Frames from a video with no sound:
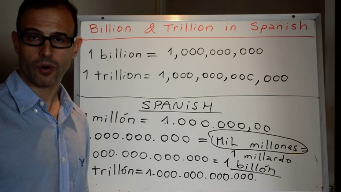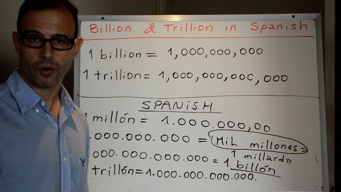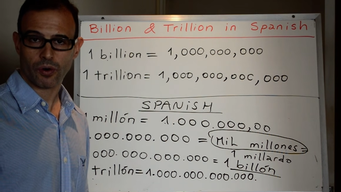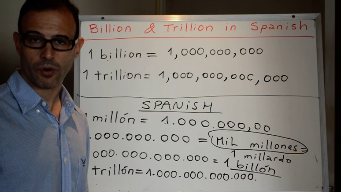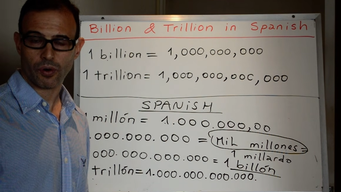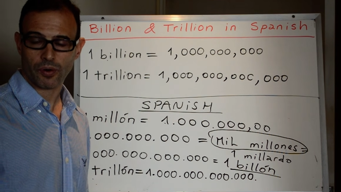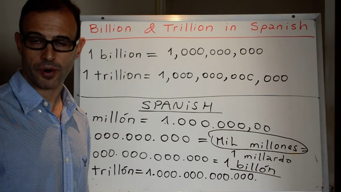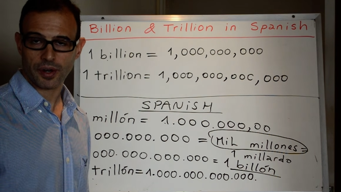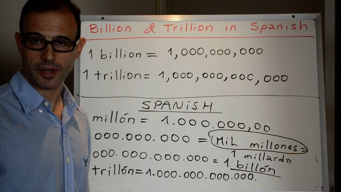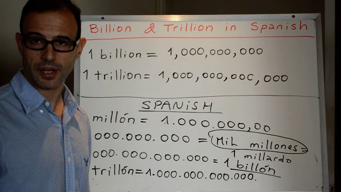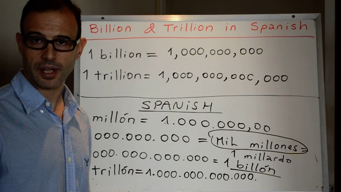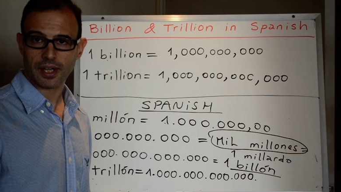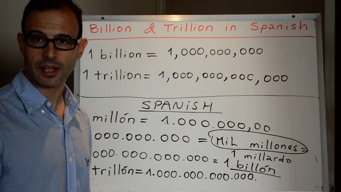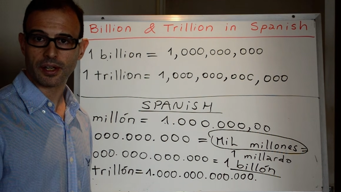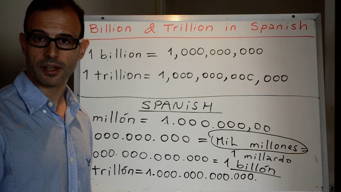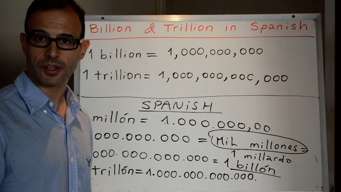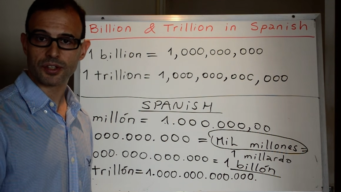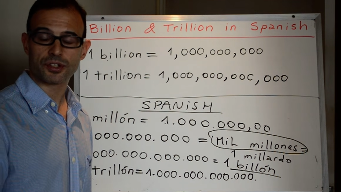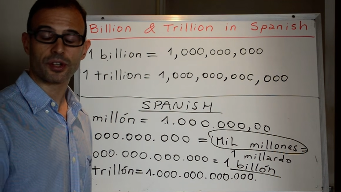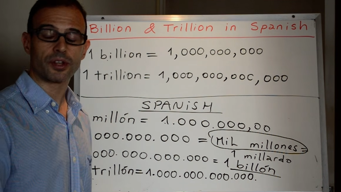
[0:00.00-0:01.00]
or in
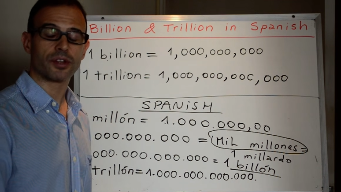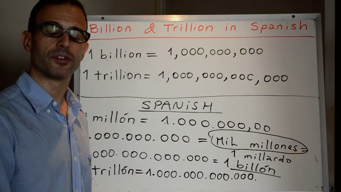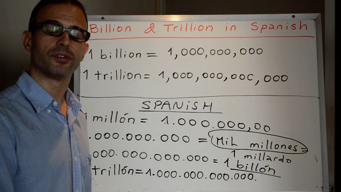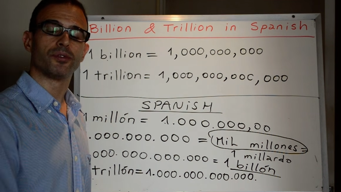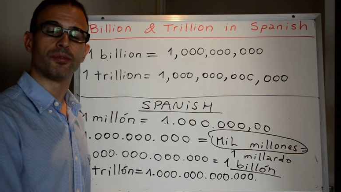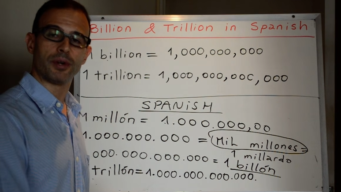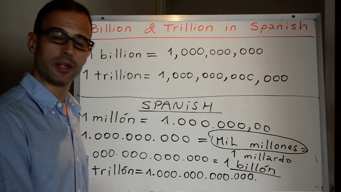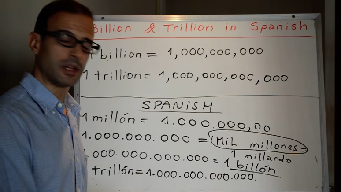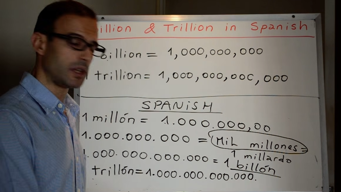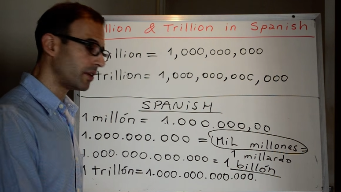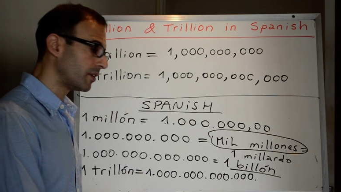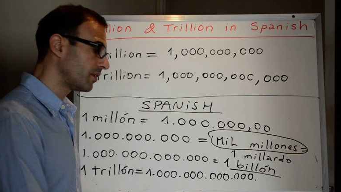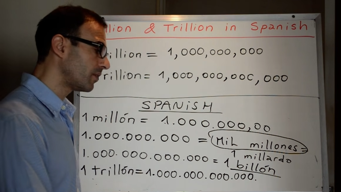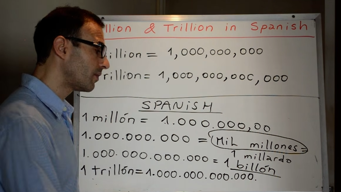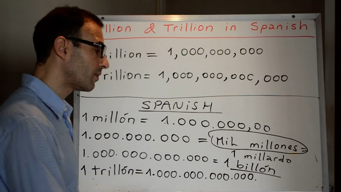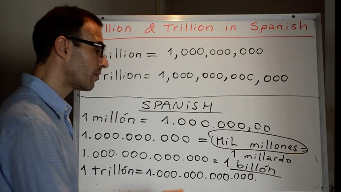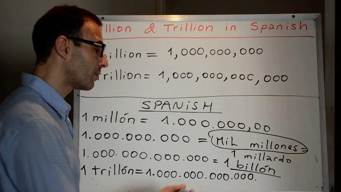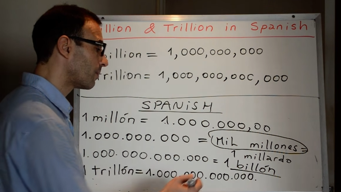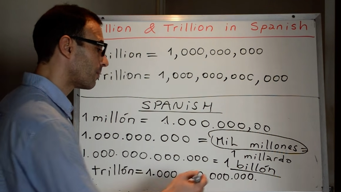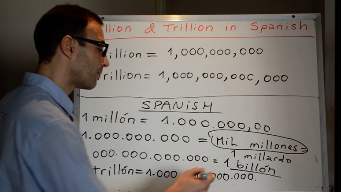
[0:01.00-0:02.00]
English
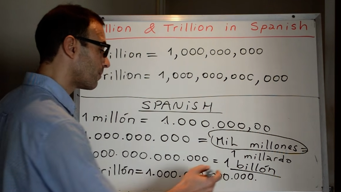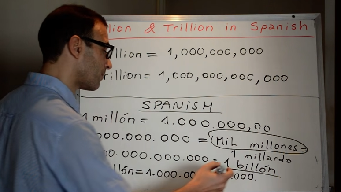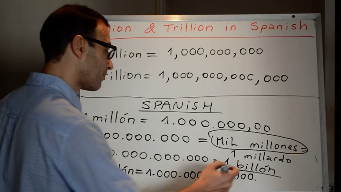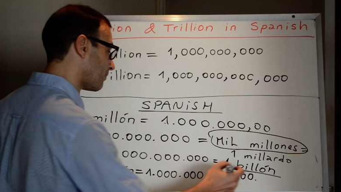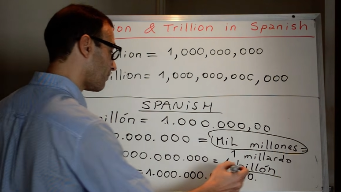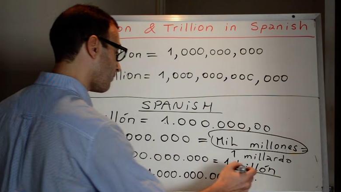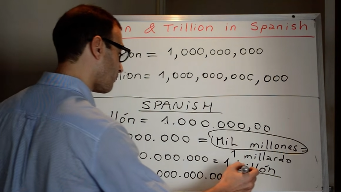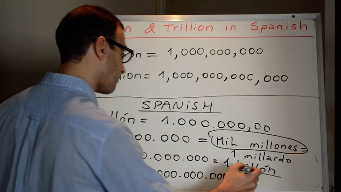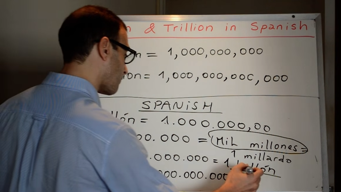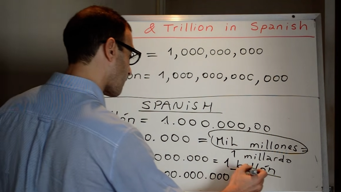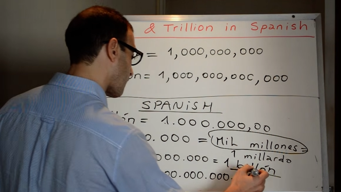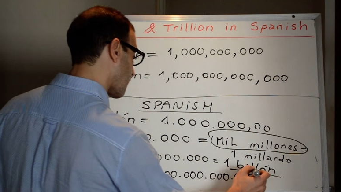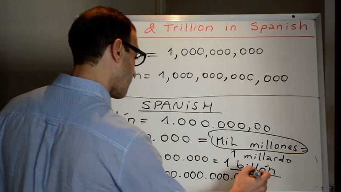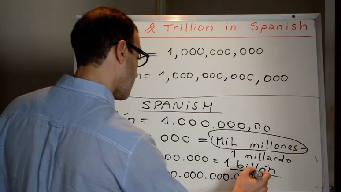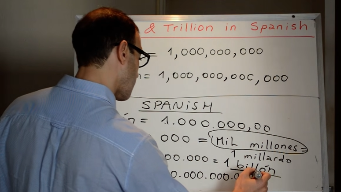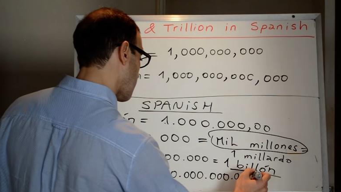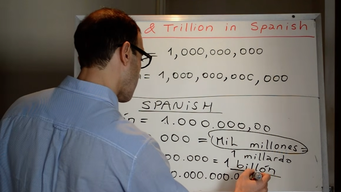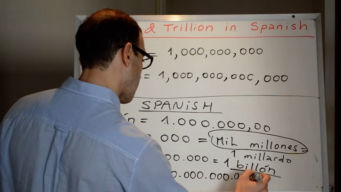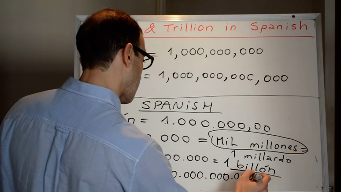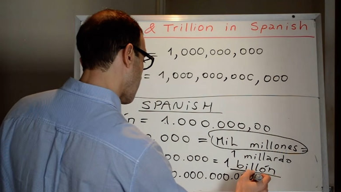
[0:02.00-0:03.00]
trillions.
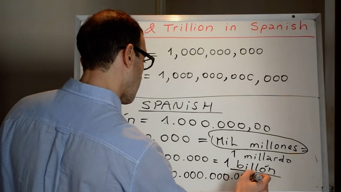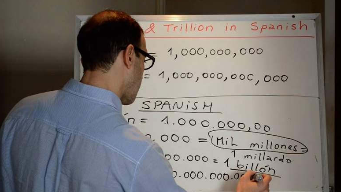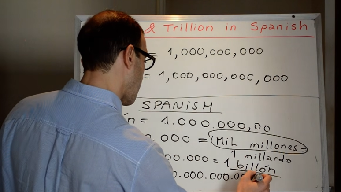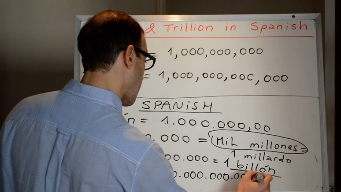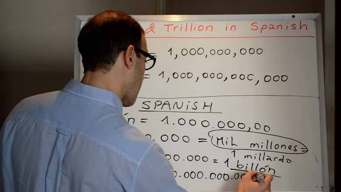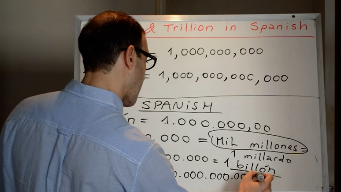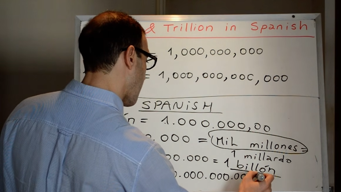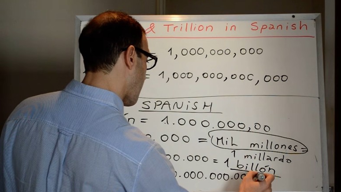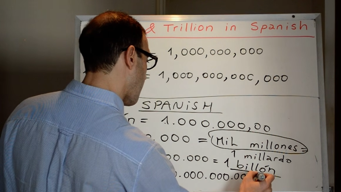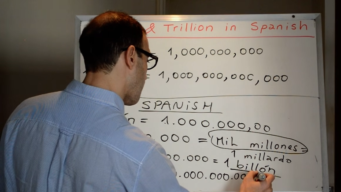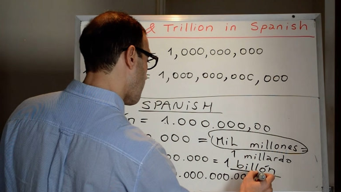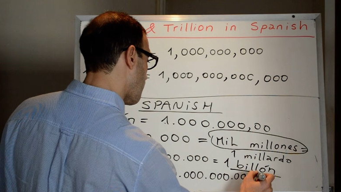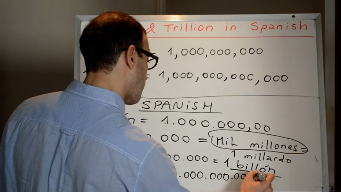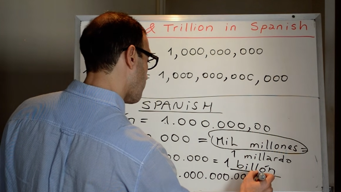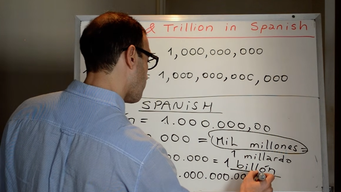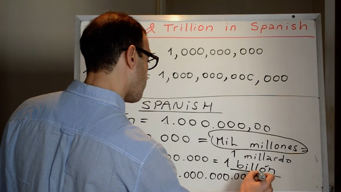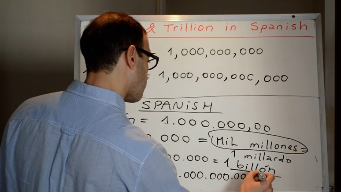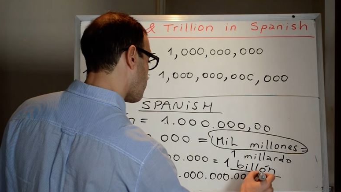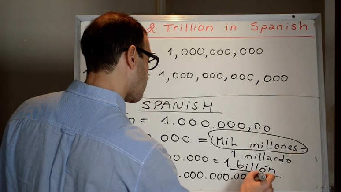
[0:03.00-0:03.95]
Now,